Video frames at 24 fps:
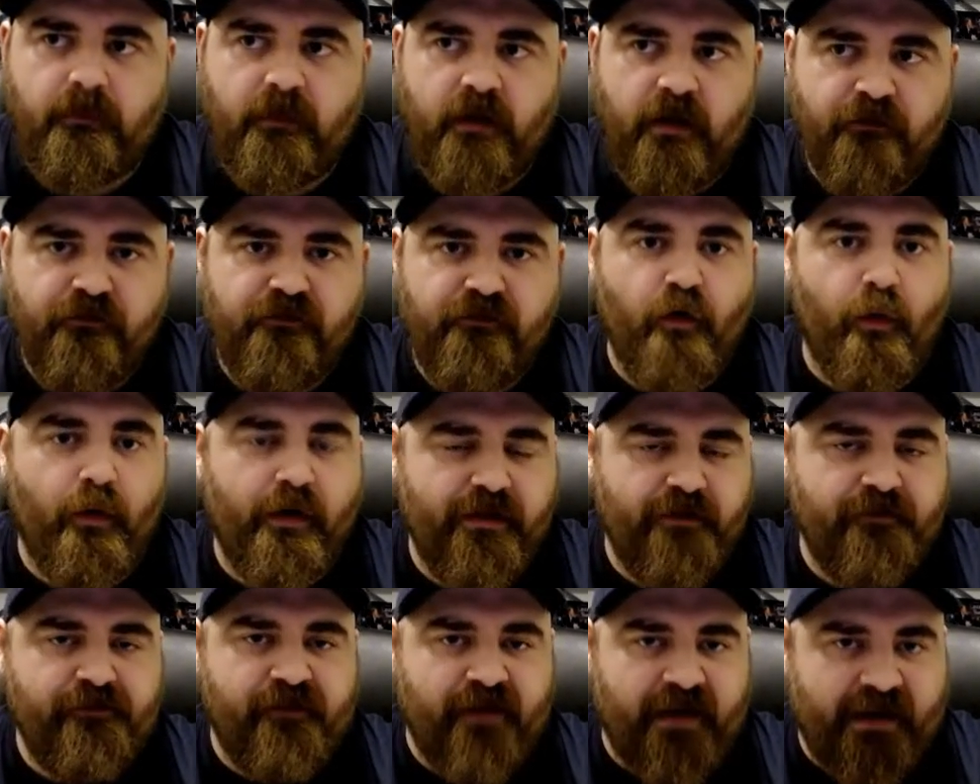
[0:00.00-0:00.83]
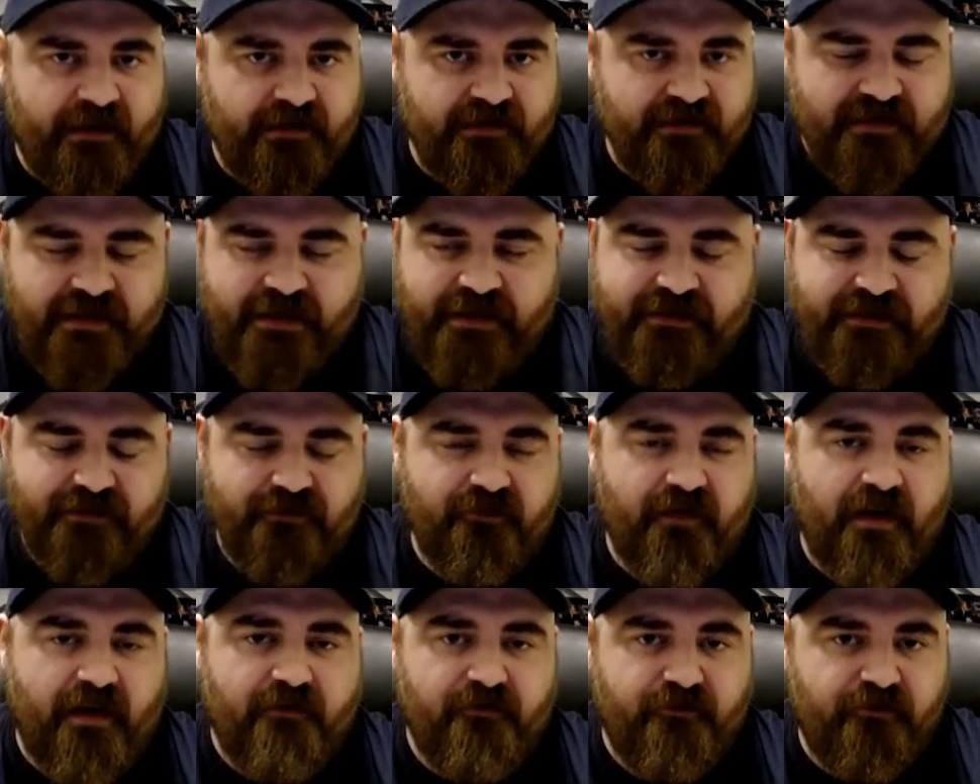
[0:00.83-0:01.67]
for the fans. It is an
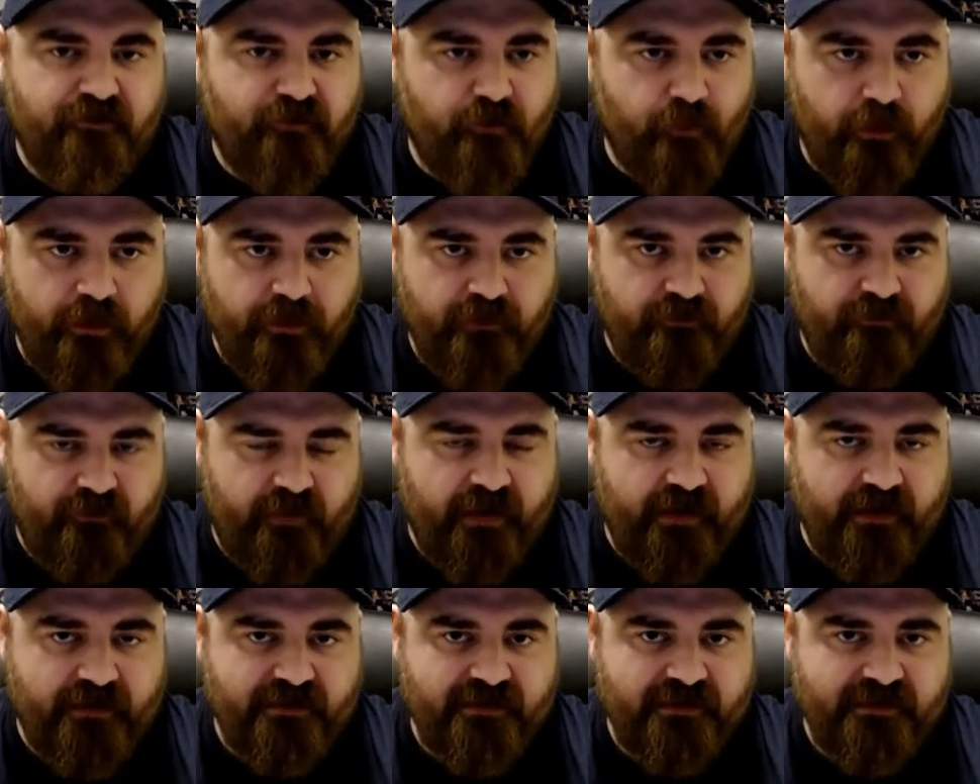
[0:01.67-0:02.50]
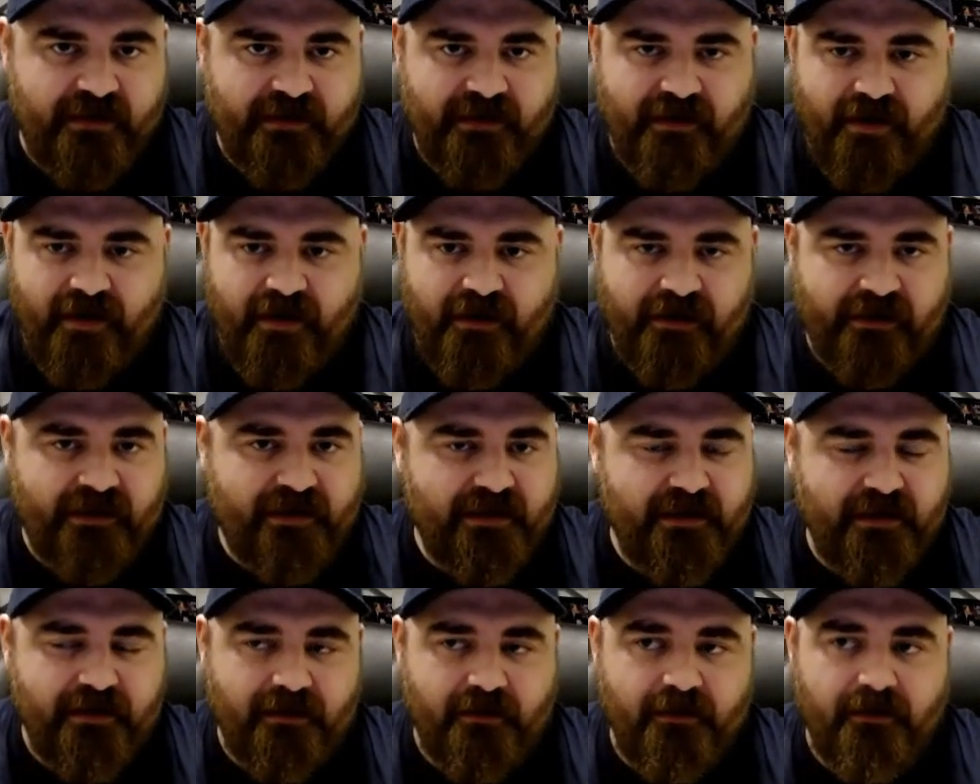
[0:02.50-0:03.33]
event for the fans, and and
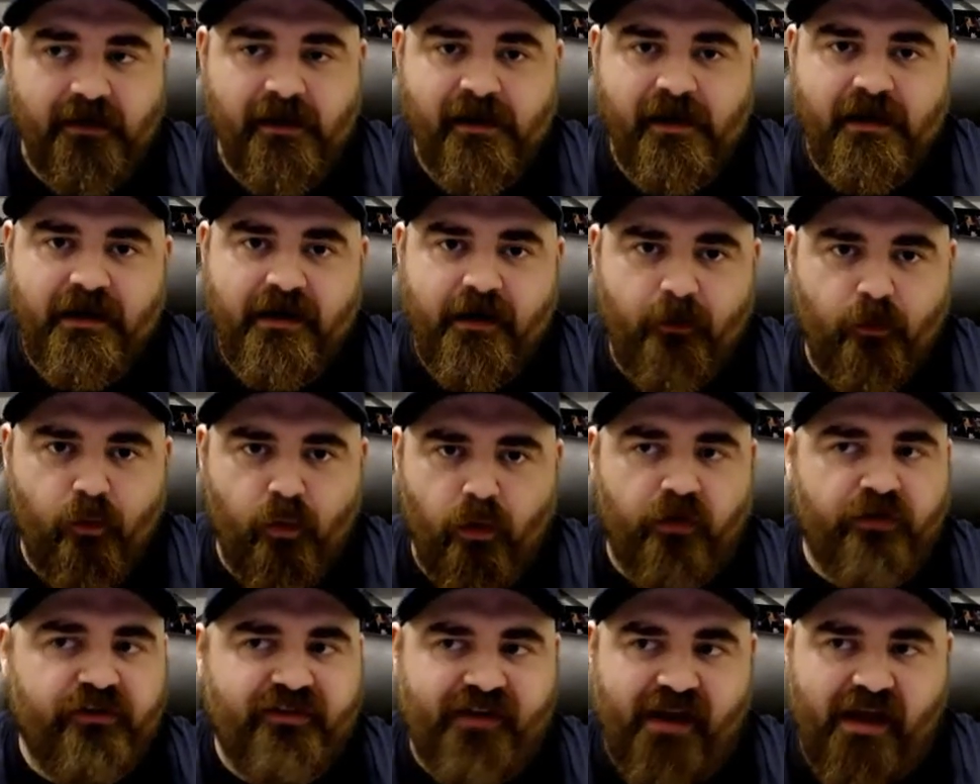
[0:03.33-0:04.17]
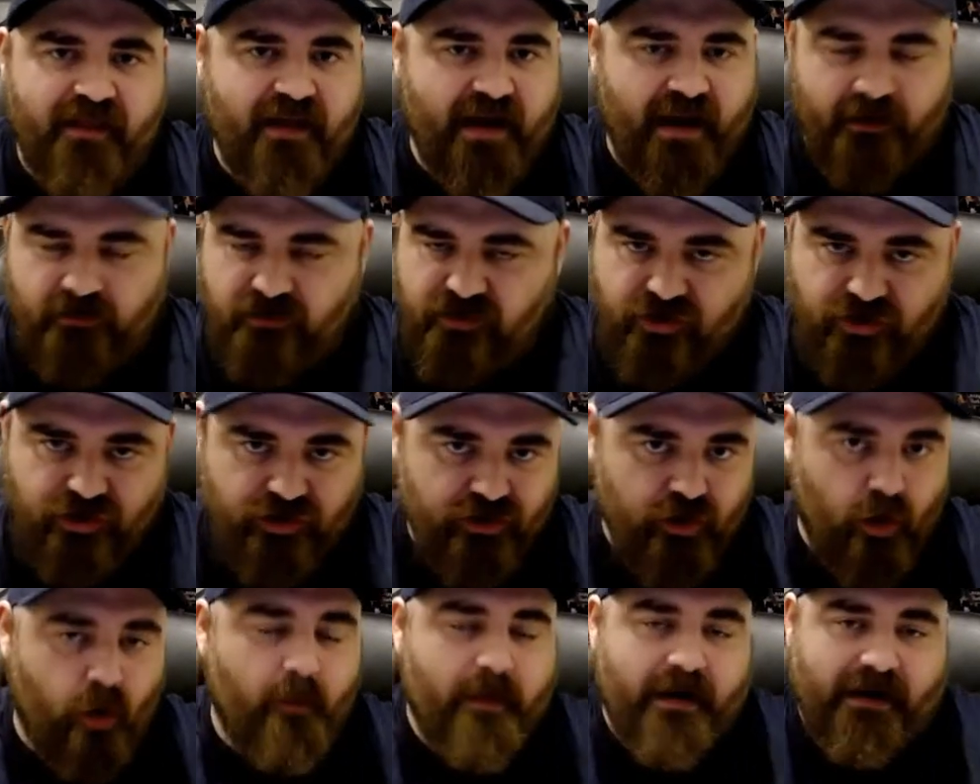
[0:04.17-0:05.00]
he will say that
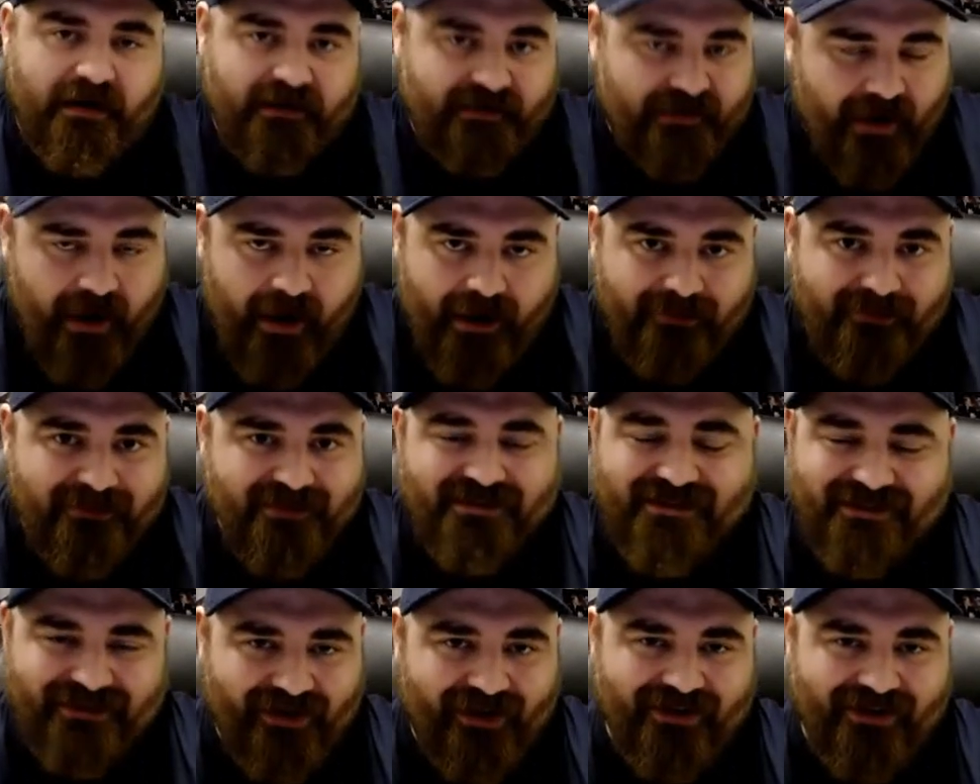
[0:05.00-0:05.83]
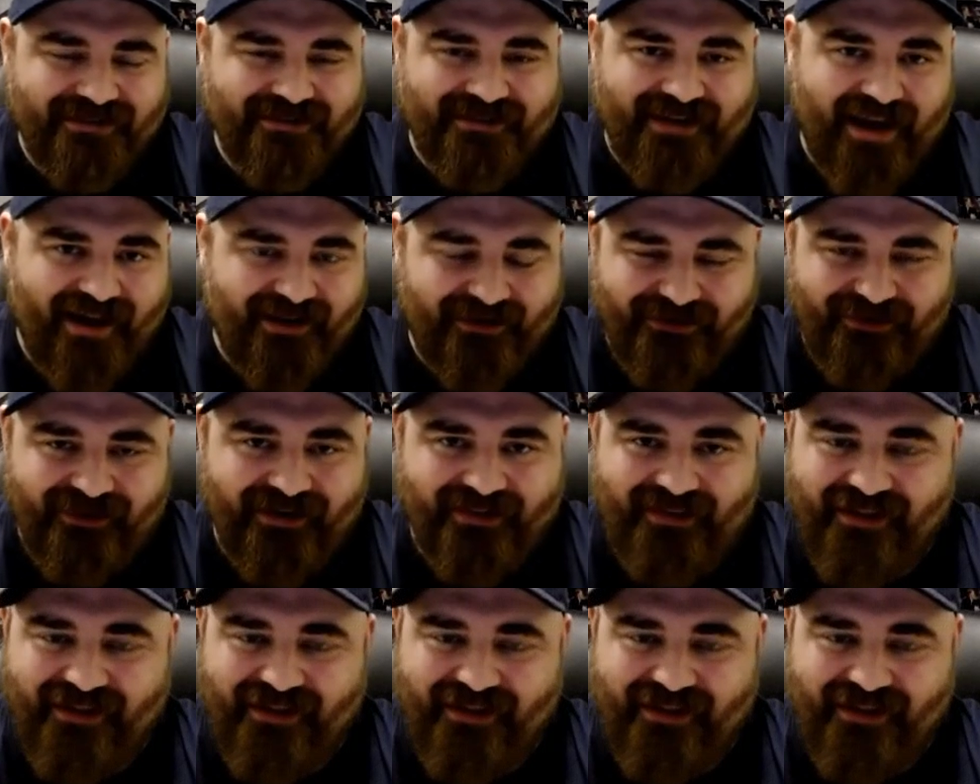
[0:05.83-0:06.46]
so many times on Saturday.